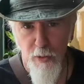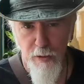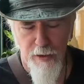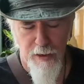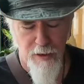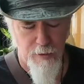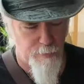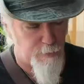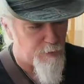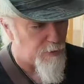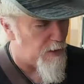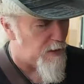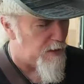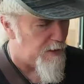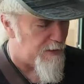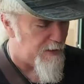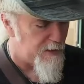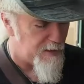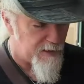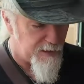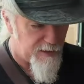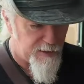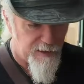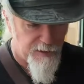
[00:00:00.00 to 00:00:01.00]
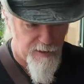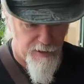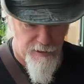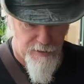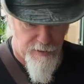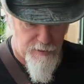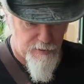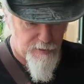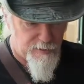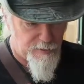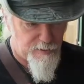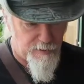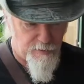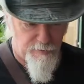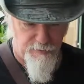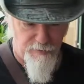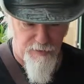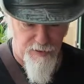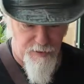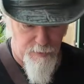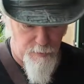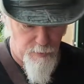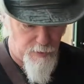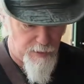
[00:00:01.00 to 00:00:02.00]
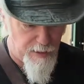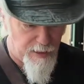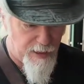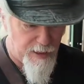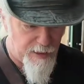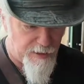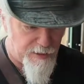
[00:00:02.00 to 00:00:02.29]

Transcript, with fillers: showing up on the uh, the feed when I